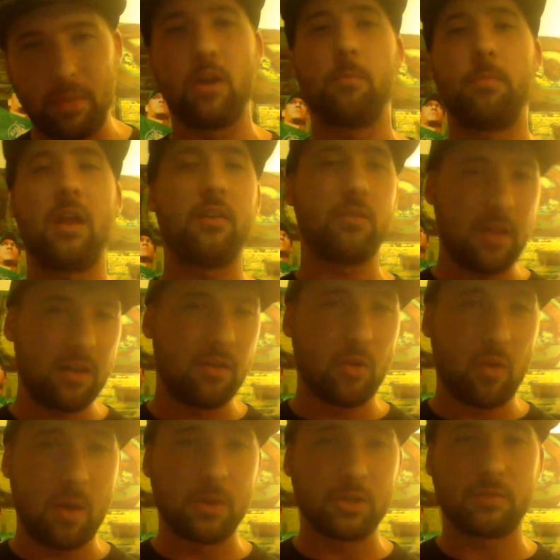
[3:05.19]
But I, I don't know
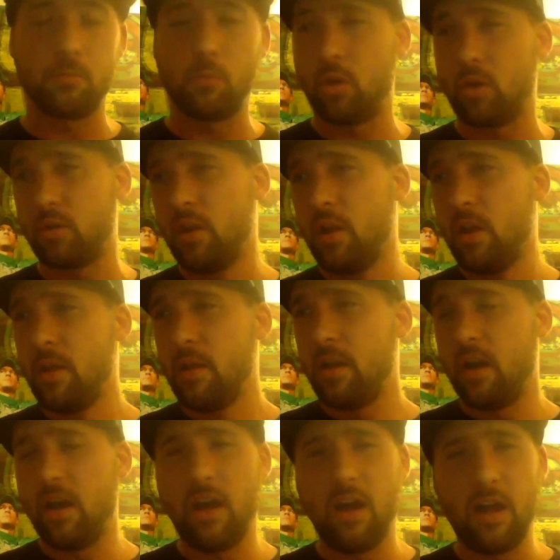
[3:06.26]
how much more
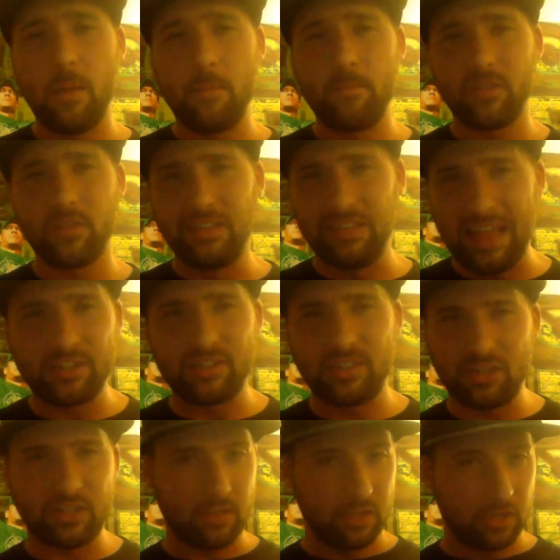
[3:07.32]
uh, legs
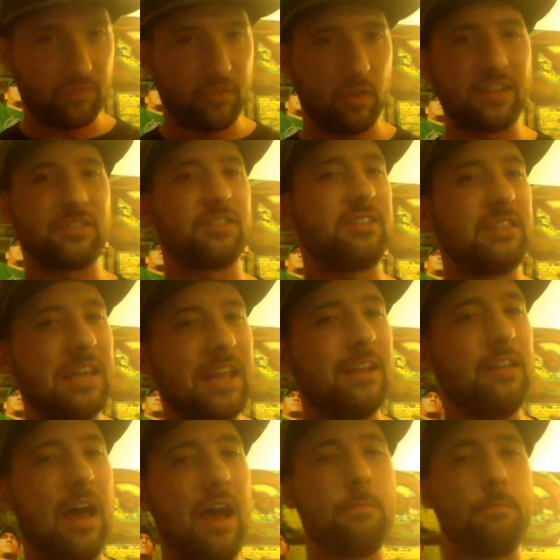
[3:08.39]
this this feud has to stand
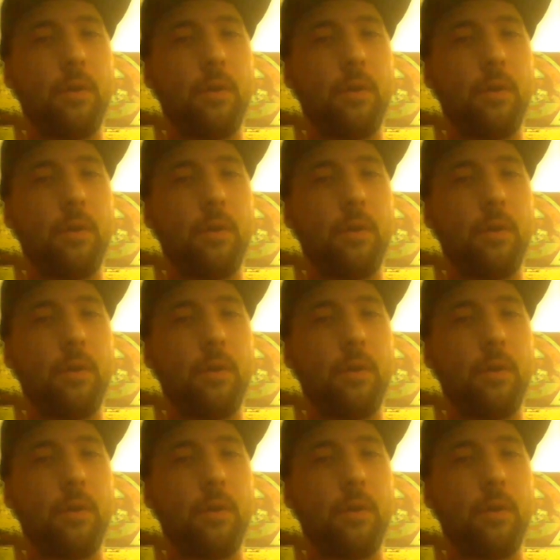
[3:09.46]
on.